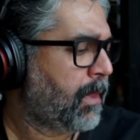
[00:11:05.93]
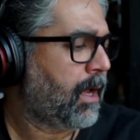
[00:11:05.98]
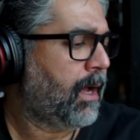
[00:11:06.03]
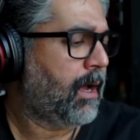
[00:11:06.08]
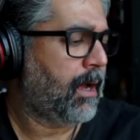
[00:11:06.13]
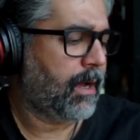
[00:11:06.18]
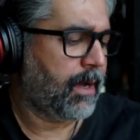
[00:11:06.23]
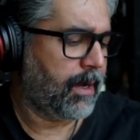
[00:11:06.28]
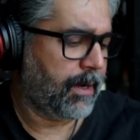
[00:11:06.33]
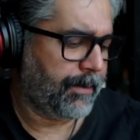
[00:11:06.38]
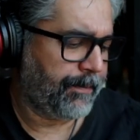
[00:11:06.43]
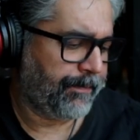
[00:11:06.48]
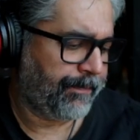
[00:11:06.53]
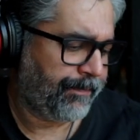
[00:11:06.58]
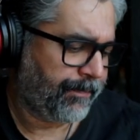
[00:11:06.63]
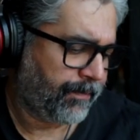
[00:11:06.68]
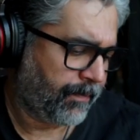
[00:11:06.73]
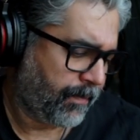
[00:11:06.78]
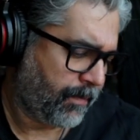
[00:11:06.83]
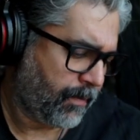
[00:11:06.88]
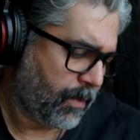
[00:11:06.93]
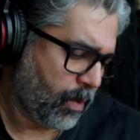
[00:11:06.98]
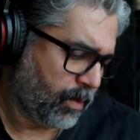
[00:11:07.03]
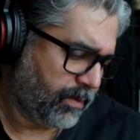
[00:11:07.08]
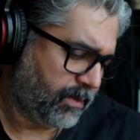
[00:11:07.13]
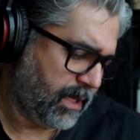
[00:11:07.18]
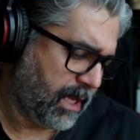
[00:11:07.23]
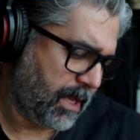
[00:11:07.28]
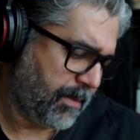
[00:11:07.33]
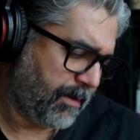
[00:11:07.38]

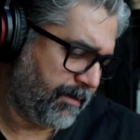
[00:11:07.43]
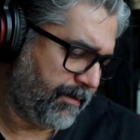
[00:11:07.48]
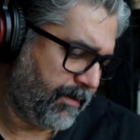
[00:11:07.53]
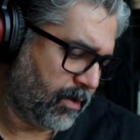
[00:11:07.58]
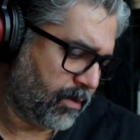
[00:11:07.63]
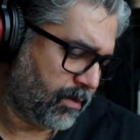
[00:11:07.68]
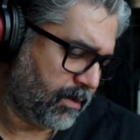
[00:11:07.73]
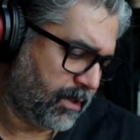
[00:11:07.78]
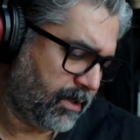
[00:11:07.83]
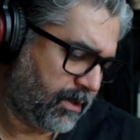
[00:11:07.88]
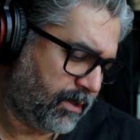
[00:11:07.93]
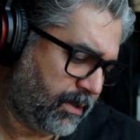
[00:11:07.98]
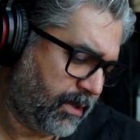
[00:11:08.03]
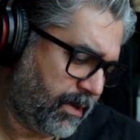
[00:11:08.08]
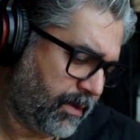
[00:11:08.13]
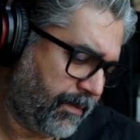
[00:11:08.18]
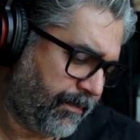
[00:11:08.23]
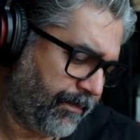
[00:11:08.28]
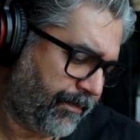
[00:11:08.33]
What's the ABV on this?